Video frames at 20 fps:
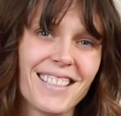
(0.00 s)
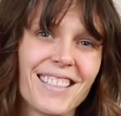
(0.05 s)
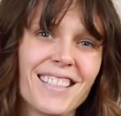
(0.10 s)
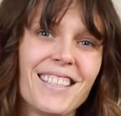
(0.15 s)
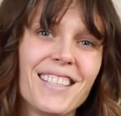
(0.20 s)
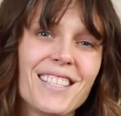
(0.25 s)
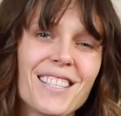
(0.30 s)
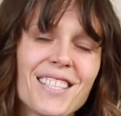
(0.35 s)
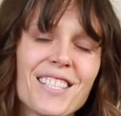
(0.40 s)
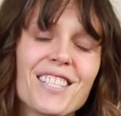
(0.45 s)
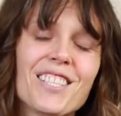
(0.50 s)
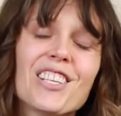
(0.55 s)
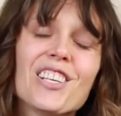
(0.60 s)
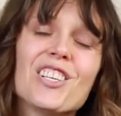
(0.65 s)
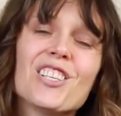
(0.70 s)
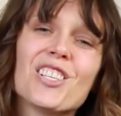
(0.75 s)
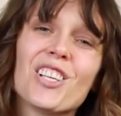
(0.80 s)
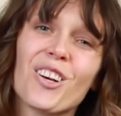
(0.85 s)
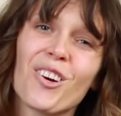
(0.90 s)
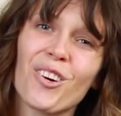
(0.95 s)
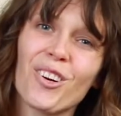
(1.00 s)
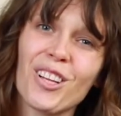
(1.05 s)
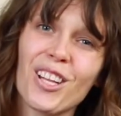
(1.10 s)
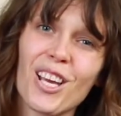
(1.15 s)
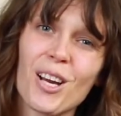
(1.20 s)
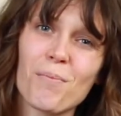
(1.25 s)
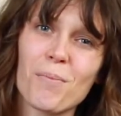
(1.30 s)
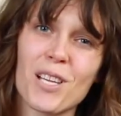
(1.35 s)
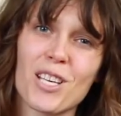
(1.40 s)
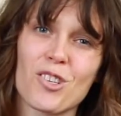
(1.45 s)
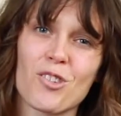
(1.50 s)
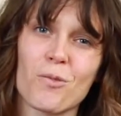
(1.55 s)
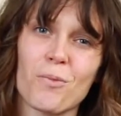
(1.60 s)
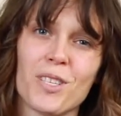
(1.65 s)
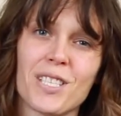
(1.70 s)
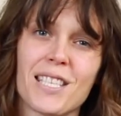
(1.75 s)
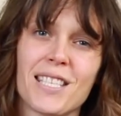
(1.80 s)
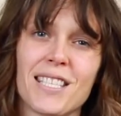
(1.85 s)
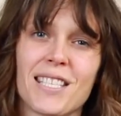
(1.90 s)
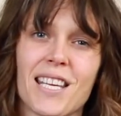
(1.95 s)
It's generally a
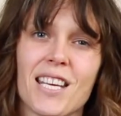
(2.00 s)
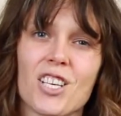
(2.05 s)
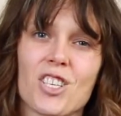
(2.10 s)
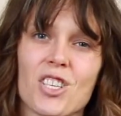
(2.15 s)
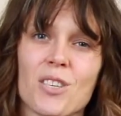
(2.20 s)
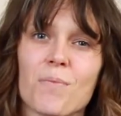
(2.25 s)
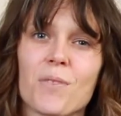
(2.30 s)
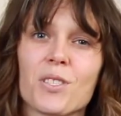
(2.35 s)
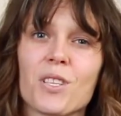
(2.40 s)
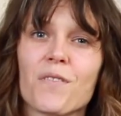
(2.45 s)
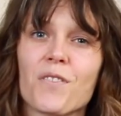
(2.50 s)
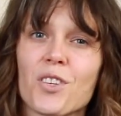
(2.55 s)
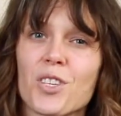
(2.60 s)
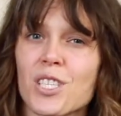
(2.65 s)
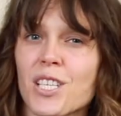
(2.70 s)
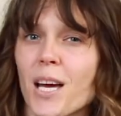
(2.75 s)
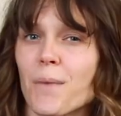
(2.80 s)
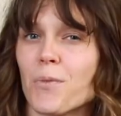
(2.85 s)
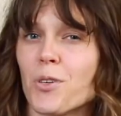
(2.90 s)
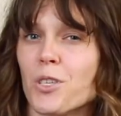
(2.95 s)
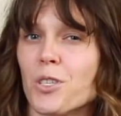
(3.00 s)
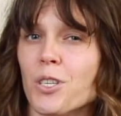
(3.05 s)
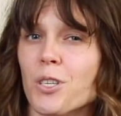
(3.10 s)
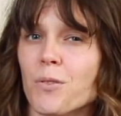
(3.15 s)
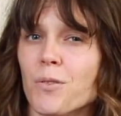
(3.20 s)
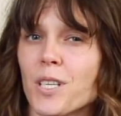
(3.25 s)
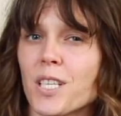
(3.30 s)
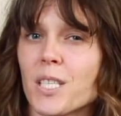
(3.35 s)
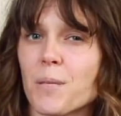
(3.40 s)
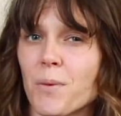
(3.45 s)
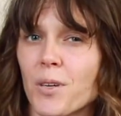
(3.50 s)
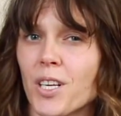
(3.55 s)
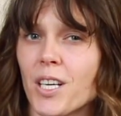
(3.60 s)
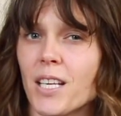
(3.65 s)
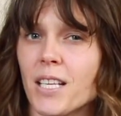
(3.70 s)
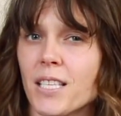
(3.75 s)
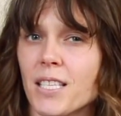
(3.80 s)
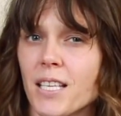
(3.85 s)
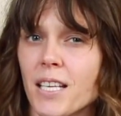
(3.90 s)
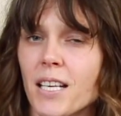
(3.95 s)
pleasurable sensation, but the first time or two you
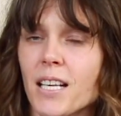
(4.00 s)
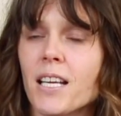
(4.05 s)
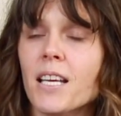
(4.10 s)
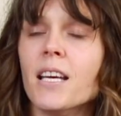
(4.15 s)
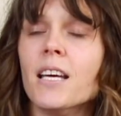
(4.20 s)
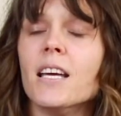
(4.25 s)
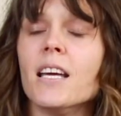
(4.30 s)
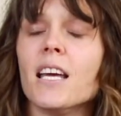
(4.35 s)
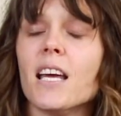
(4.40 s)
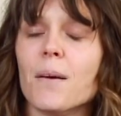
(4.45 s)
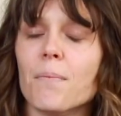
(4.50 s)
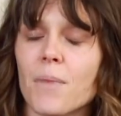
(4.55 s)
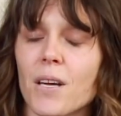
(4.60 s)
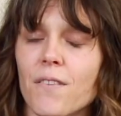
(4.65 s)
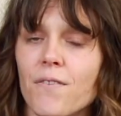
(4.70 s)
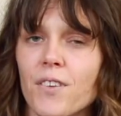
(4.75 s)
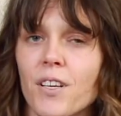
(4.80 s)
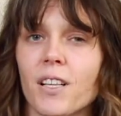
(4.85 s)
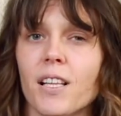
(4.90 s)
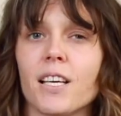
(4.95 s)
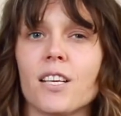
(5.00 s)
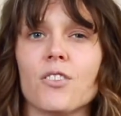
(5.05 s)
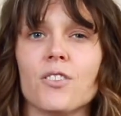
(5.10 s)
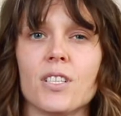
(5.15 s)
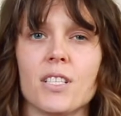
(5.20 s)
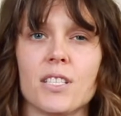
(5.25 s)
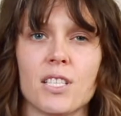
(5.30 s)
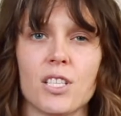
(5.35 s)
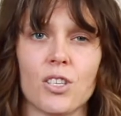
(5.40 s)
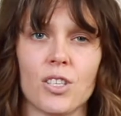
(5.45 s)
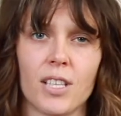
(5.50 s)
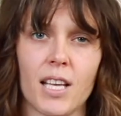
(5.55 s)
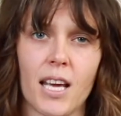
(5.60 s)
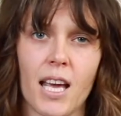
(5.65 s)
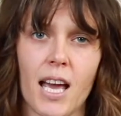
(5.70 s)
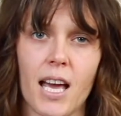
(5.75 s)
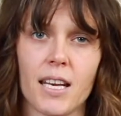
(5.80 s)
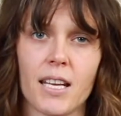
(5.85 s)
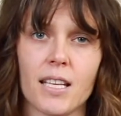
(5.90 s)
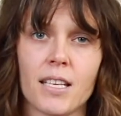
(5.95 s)
experience it, it may feel like you're dizzy or
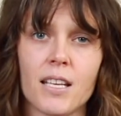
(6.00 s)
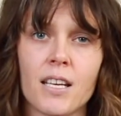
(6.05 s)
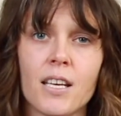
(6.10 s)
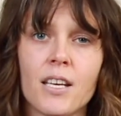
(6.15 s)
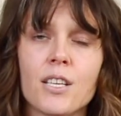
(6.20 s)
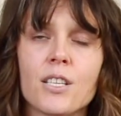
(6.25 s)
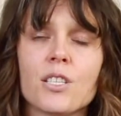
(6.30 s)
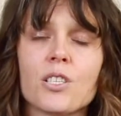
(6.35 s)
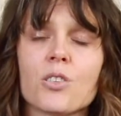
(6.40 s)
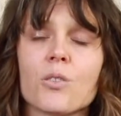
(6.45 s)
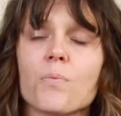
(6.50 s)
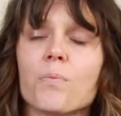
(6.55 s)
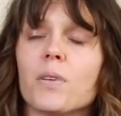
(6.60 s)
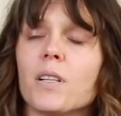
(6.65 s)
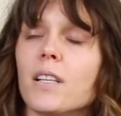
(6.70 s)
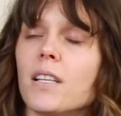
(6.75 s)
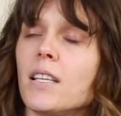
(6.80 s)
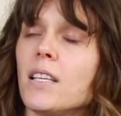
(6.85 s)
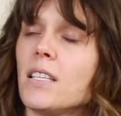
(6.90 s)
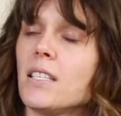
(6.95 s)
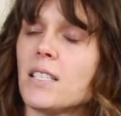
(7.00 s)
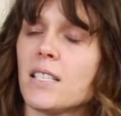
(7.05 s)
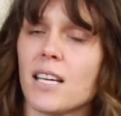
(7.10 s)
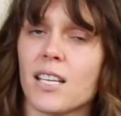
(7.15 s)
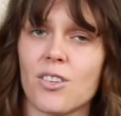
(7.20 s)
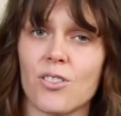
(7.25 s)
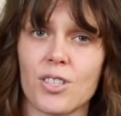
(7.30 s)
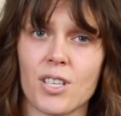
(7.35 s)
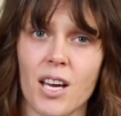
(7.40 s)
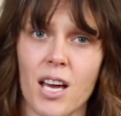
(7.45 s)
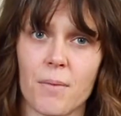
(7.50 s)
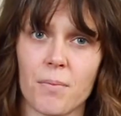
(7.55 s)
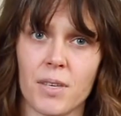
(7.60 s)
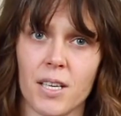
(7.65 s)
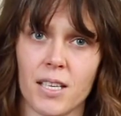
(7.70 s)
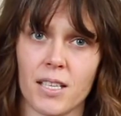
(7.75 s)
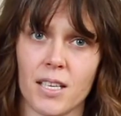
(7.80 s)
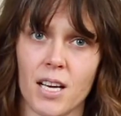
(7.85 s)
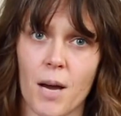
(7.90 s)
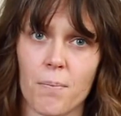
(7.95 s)
lightheaded. So please take your time
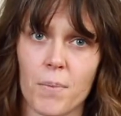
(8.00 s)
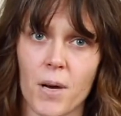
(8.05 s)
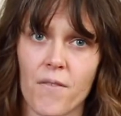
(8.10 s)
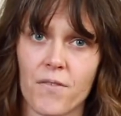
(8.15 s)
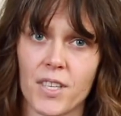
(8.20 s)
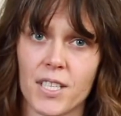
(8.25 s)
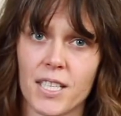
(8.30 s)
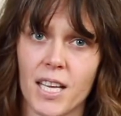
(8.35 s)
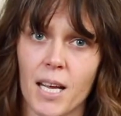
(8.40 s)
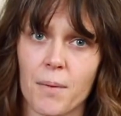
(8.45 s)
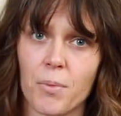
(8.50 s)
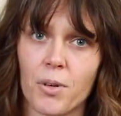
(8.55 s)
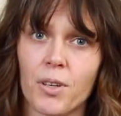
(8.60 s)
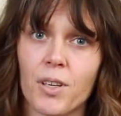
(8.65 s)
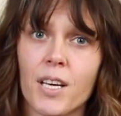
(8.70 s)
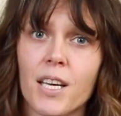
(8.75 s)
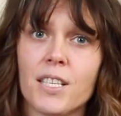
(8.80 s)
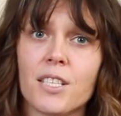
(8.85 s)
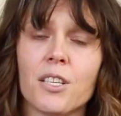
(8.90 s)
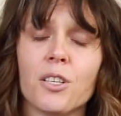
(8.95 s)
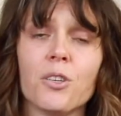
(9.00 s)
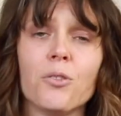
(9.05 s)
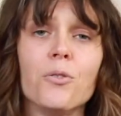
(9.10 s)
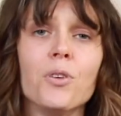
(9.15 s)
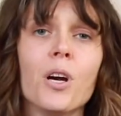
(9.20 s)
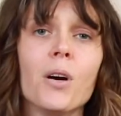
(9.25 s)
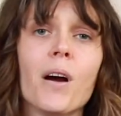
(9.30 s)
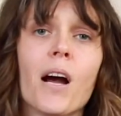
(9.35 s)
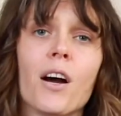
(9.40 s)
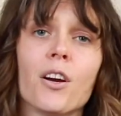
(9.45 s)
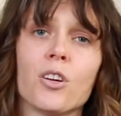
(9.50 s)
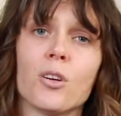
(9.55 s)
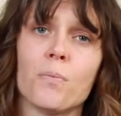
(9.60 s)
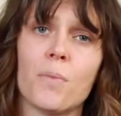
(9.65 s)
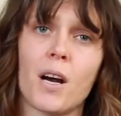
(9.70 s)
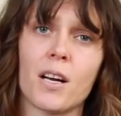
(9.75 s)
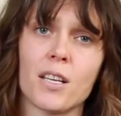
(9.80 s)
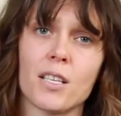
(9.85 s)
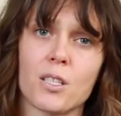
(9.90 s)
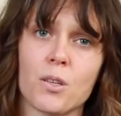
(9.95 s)
getting up off the table until you know how your
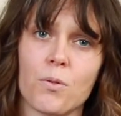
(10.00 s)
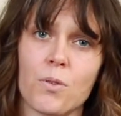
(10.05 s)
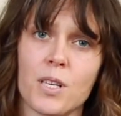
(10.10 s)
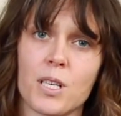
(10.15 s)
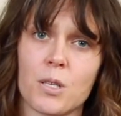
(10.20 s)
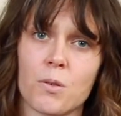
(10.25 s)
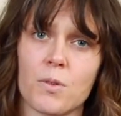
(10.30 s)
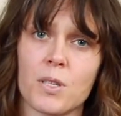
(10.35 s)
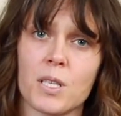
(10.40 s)
body's going to